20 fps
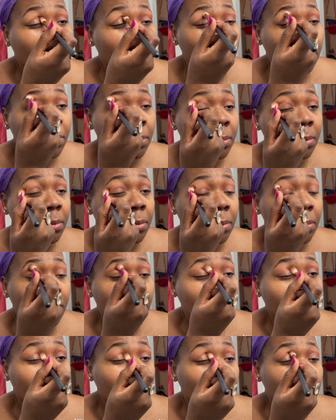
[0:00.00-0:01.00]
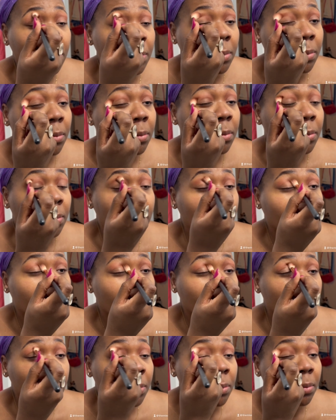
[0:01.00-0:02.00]
Because I don't want, the color to be too
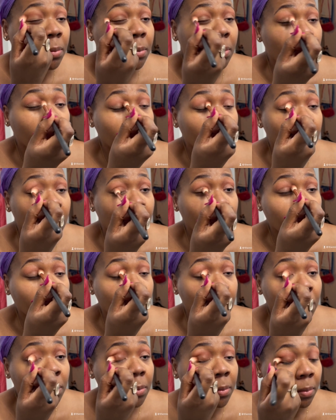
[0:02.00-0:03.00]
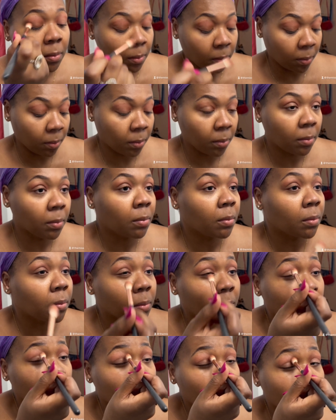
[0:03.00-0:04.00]
harsh. I just keep blending until I get the
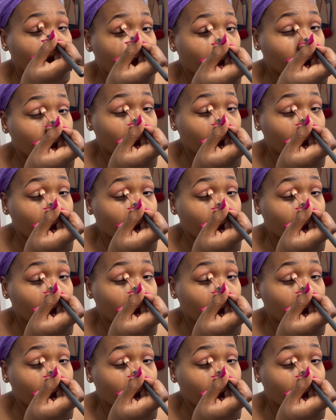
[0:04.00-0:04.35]
right